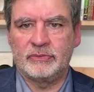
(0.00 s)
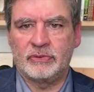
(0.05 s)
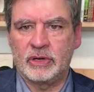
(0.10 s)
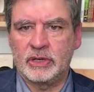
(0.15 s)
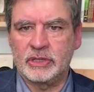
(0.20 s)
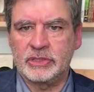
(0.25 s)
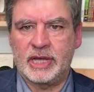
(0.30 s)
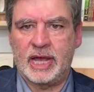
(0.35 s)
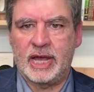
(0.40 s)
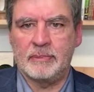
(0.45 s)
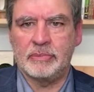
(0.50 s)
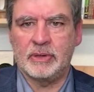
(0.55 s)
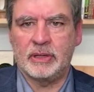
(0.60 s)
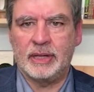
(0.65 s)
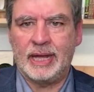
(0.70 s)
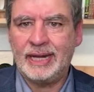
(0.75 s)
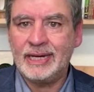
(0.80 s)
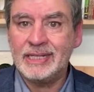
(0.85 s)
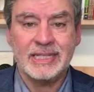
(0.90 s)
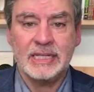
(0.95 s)
for
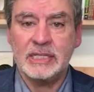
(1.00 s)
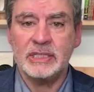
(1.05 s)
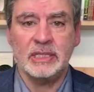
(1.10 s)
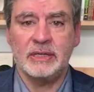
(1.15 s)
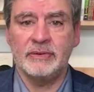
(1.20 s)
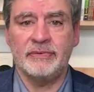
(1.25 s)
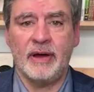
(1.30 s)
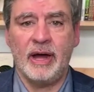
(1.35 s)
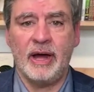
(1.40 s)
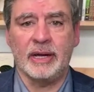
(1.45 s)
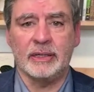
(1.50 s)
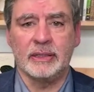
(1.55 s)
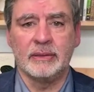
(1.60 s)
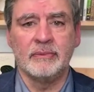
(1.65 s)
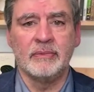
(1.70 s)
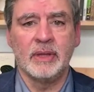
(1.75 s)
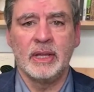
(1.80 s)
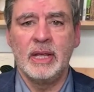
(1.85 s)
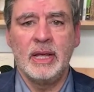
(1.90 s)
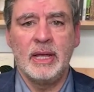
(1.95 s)
example, and it's easy to find,
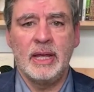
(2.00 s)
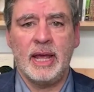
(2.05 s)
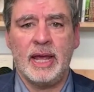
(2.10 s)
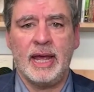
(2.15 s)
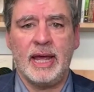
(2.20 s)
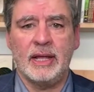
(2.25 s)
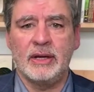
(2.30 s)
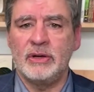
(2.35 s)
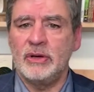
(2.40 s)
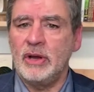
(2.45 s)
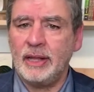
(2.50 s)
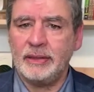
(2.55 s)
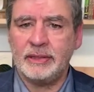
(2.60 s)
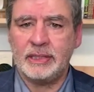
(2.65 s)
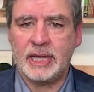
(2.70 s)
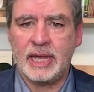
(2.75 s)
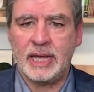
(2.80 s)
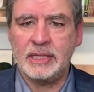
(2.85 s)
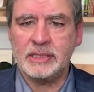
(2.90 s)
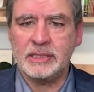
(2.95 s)
and not
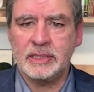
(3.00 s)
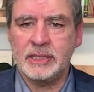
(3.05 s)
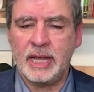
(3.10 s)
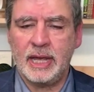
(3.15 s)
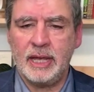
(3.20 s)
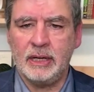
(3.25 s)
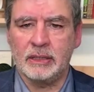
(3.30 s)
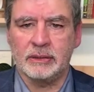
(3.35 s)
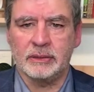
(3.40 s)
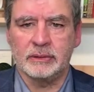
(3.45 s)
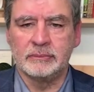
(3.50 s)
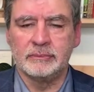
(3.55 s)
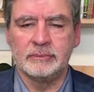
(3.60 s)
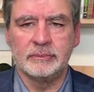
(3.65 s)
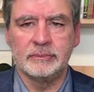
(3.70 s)
the case in Canada.